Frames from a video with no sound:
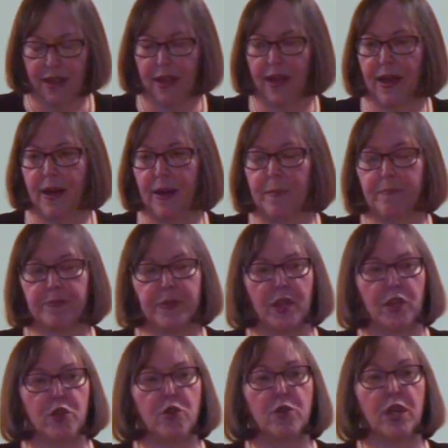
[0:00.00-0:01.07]
Um,
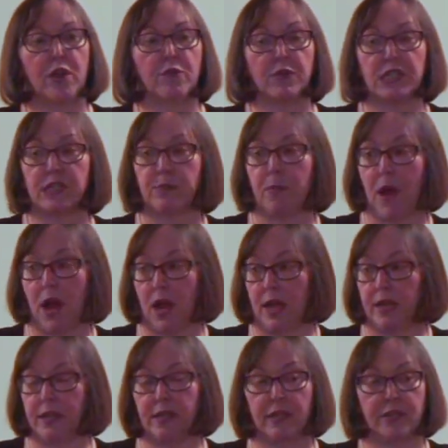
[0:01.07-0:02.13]
you can
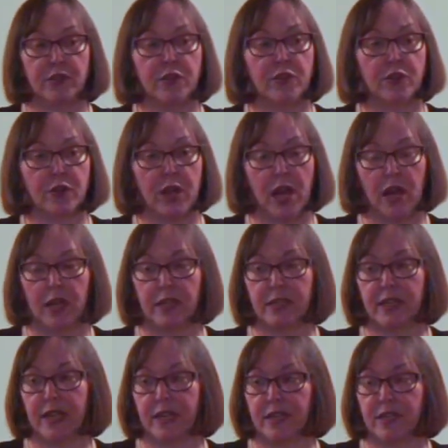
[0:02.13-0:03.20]
respond to their
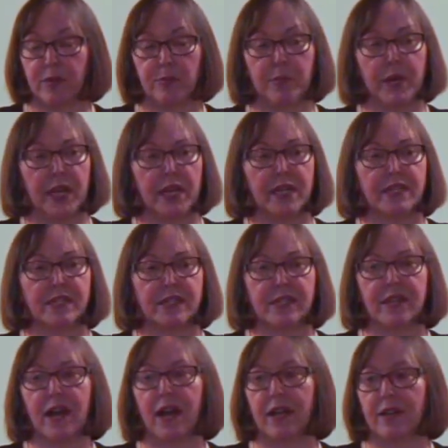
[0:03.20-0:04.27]
content, but it's
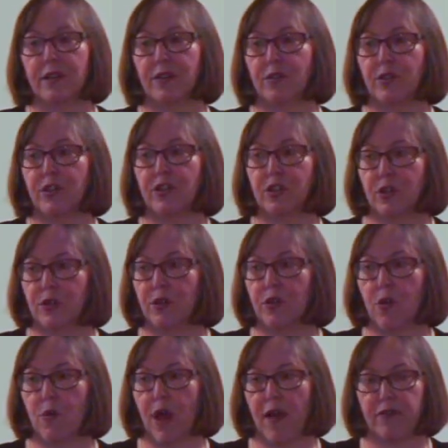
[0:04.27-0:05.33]
not good to
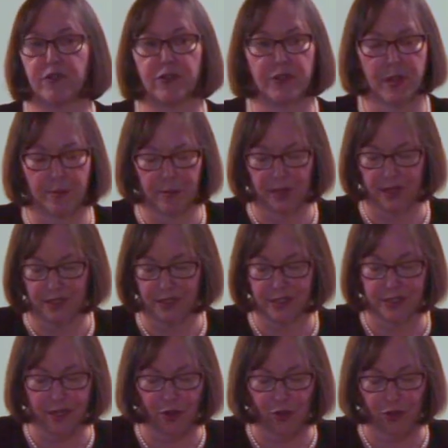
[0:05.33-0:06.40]
go after them in a
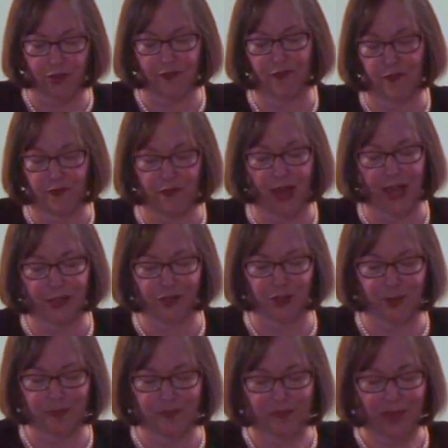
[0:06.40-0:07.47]
stealth
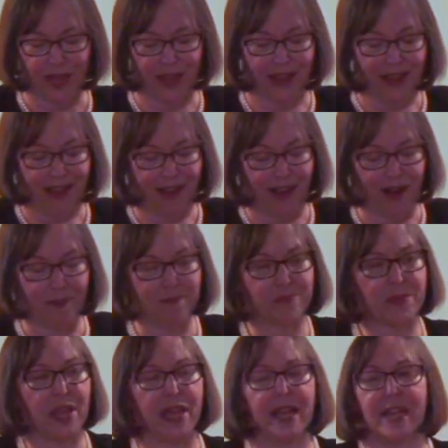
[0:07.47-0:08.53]
fashion. Um,
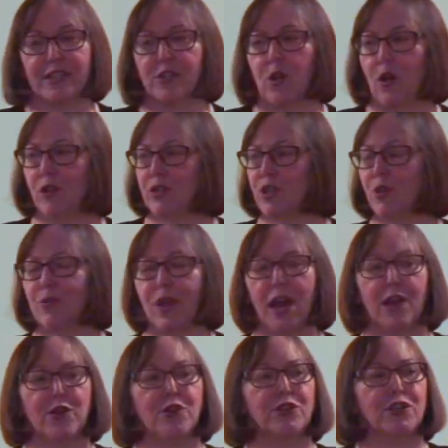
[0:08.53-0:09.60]
it's also
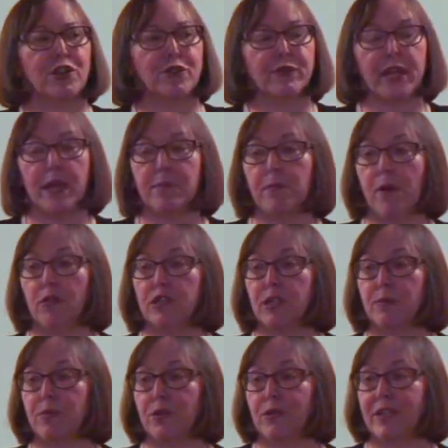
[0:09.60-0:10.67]
not good to create
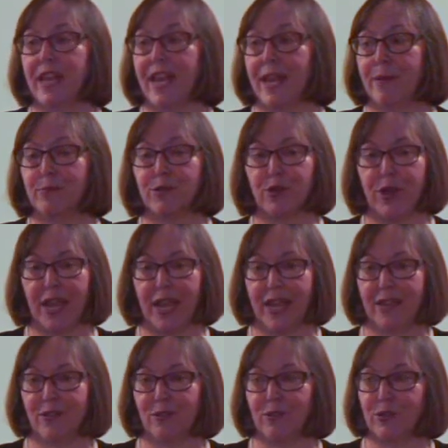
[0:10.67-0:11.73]
multiple names or
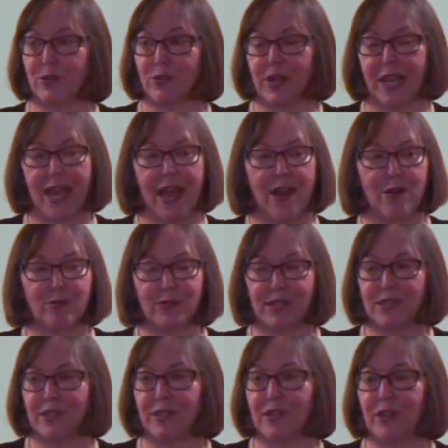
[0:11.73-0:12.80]
handles or
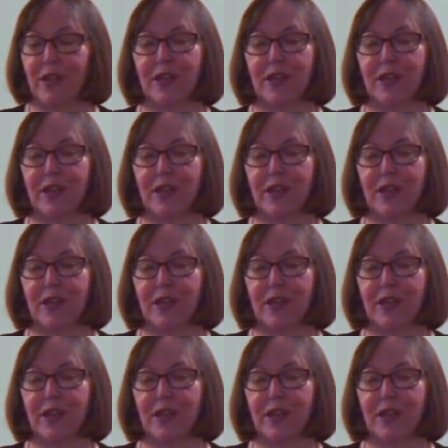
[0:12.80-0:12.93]
accounts.